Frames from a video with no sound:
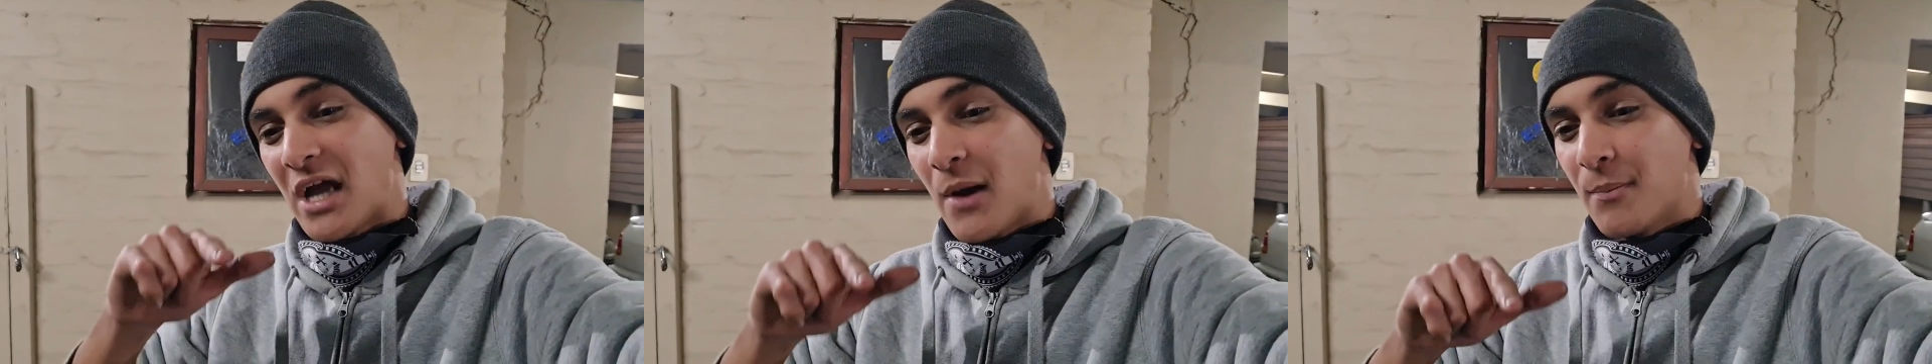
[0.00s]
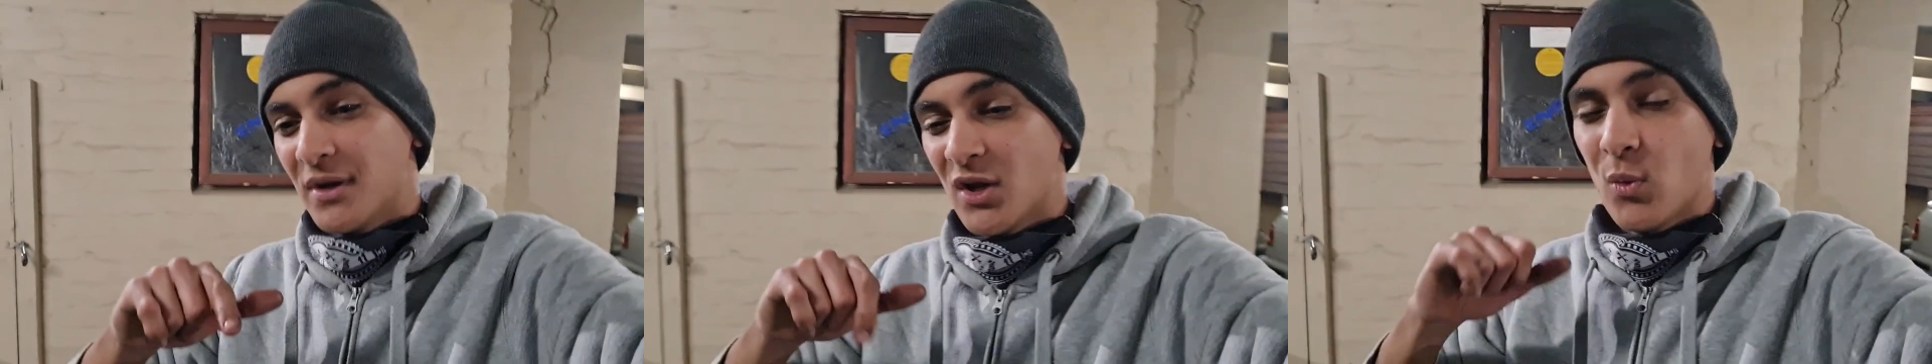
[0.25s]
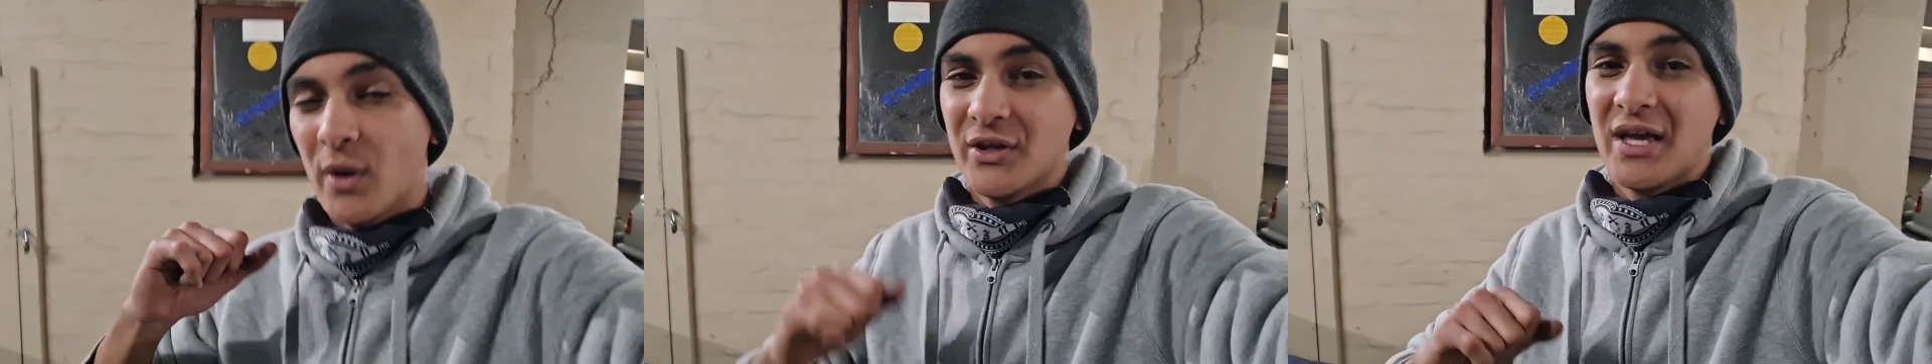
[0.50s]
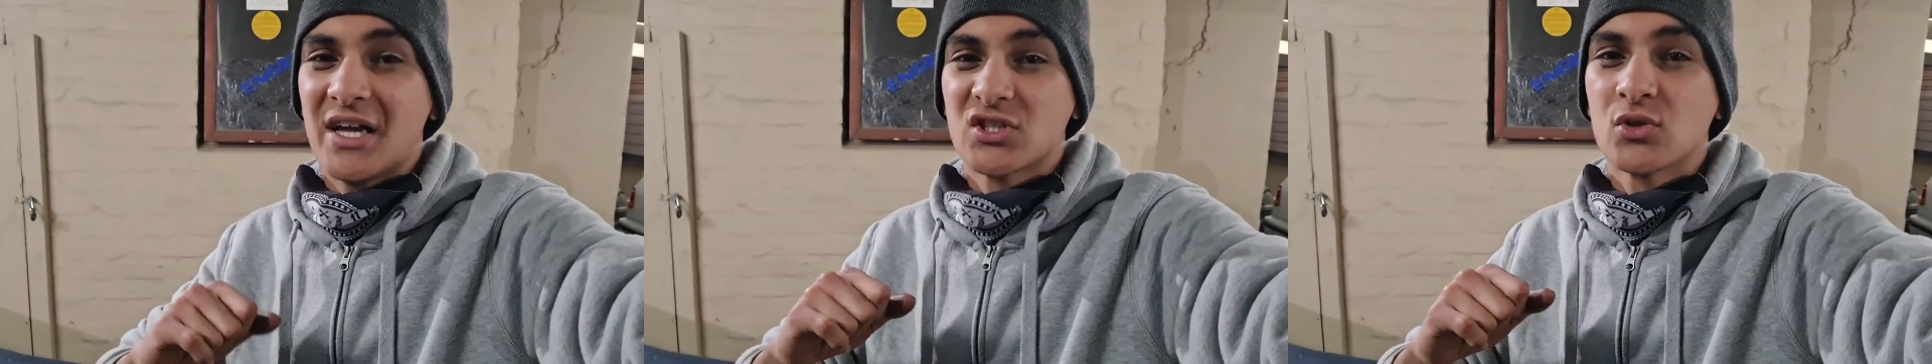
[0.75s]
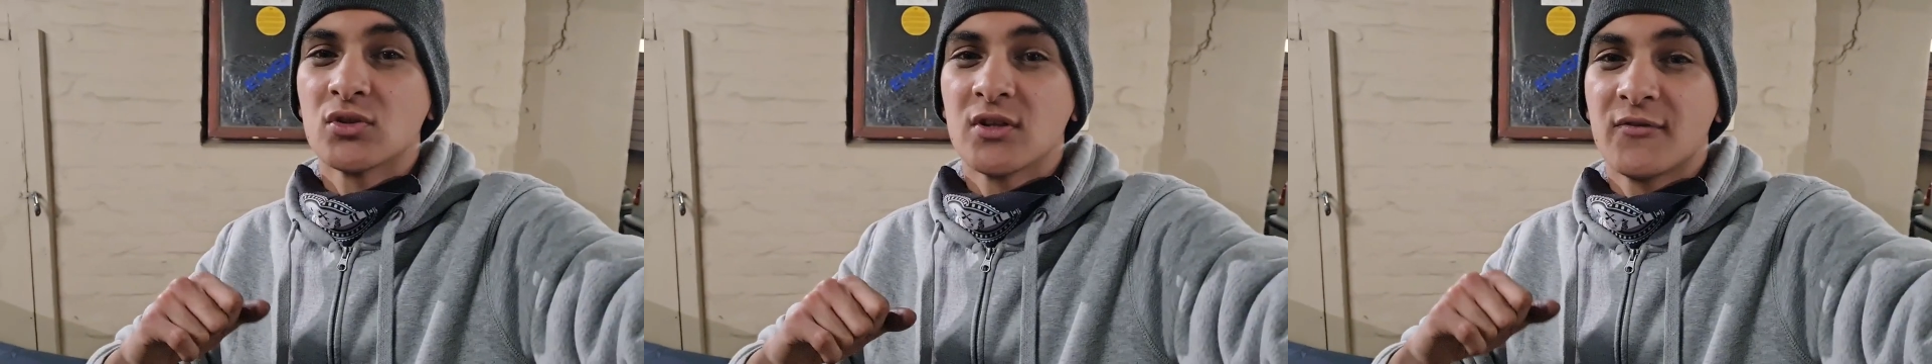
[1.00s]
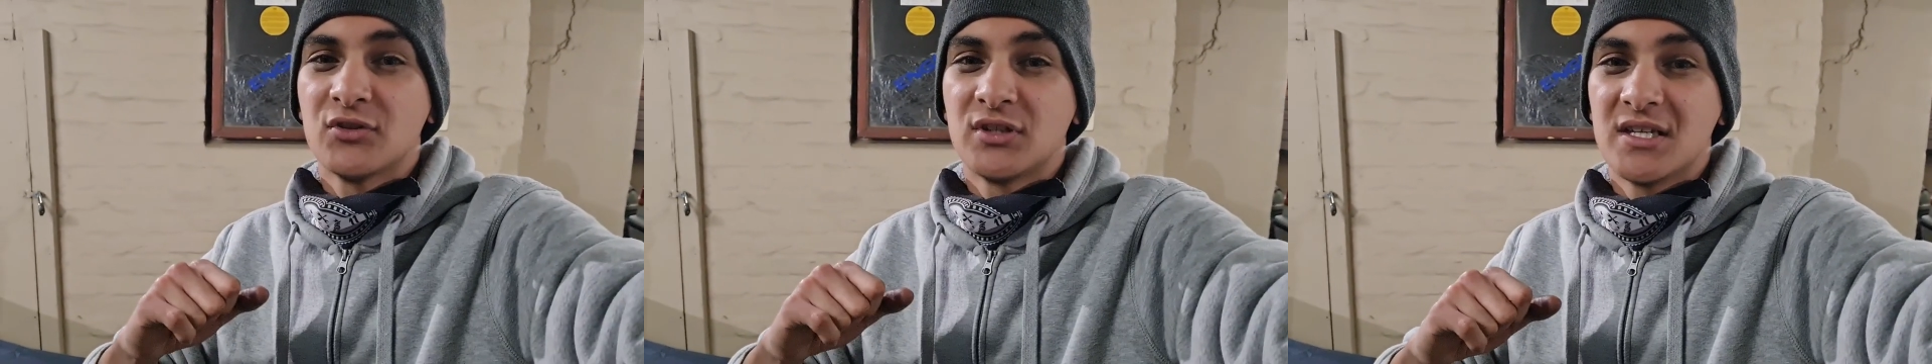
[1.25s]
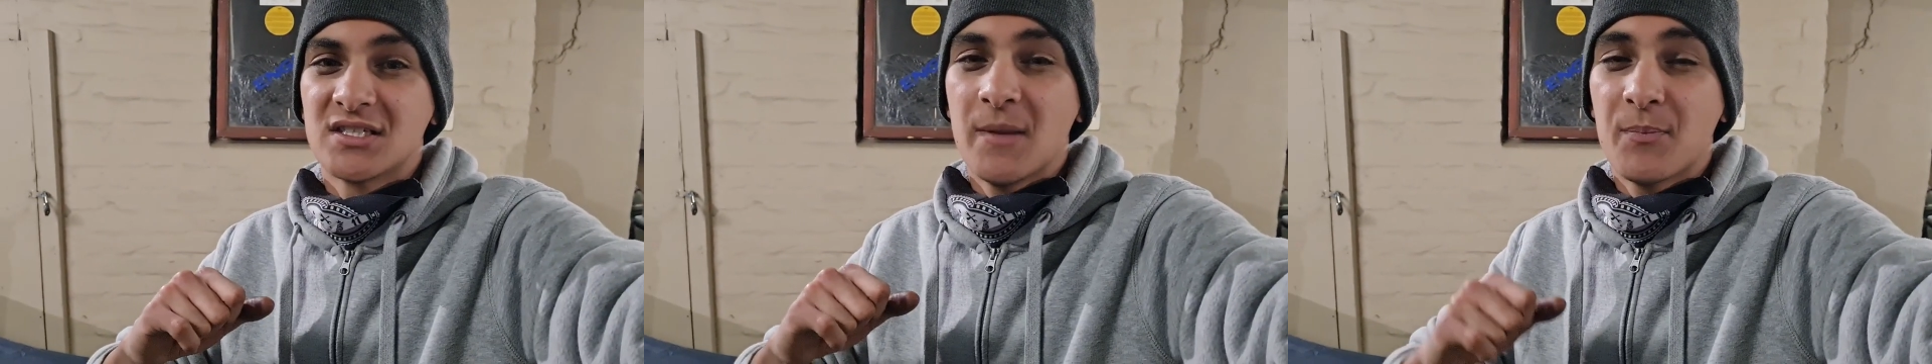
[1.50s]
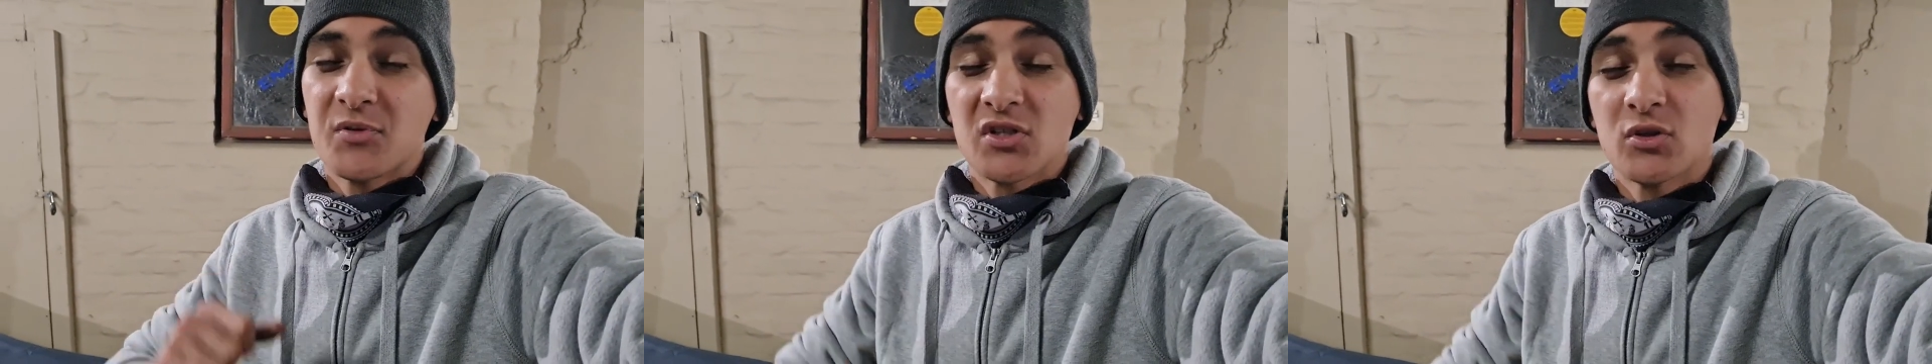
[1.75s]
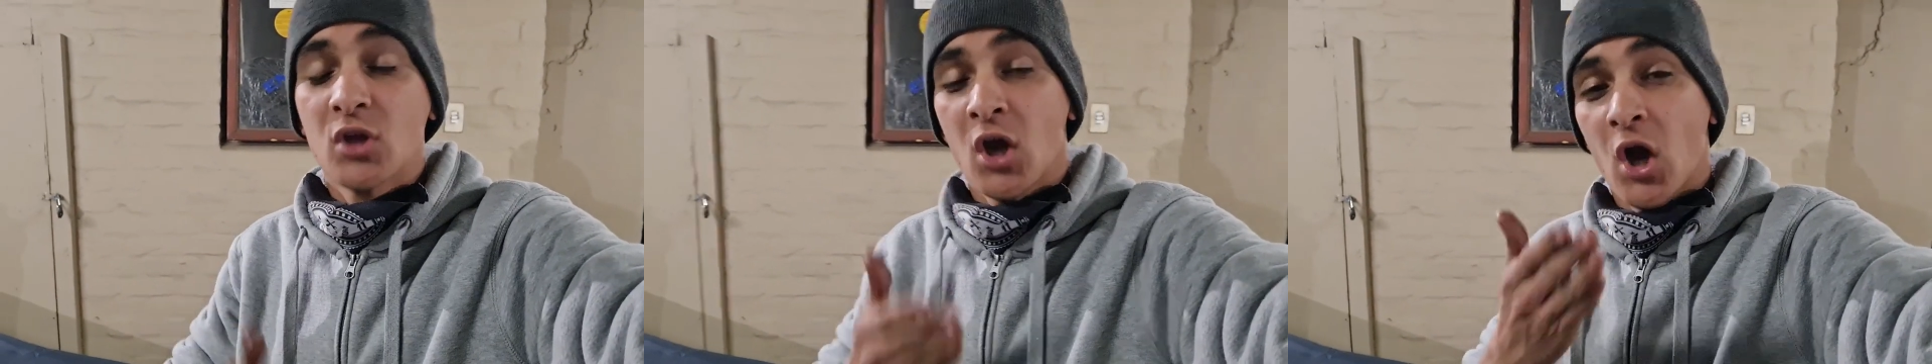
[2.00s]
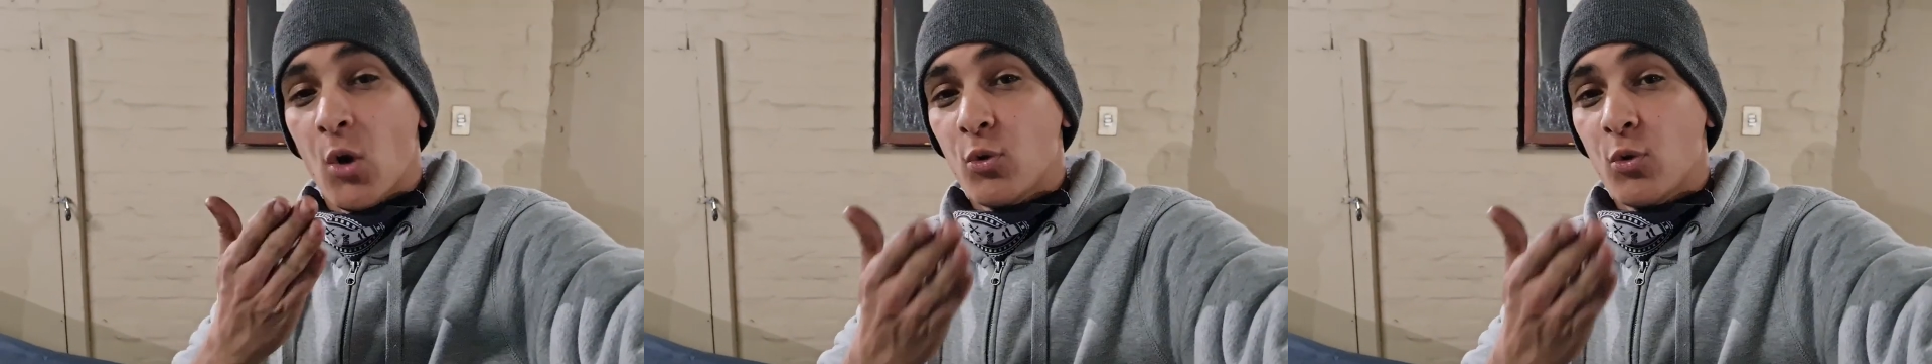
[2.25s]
down below what you guys thought of today's episode.